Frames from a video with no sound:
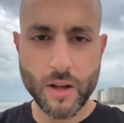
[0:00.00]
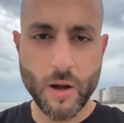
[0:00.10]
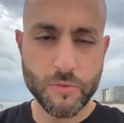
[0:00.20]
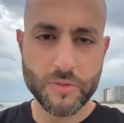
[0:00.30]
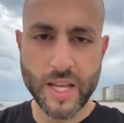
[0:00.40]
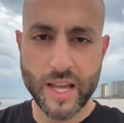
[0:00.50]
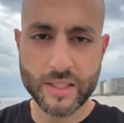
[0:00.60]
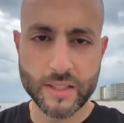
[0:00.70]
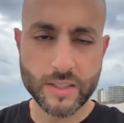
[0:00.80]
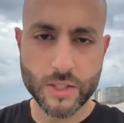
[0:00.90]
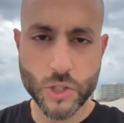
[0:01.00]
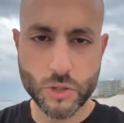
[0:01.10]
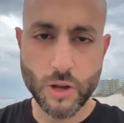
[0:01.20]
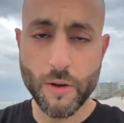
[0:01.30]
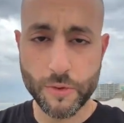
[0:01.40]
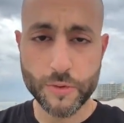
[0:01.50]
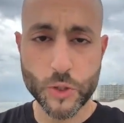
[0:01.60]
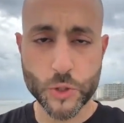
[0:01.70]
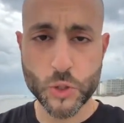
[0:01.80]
off of your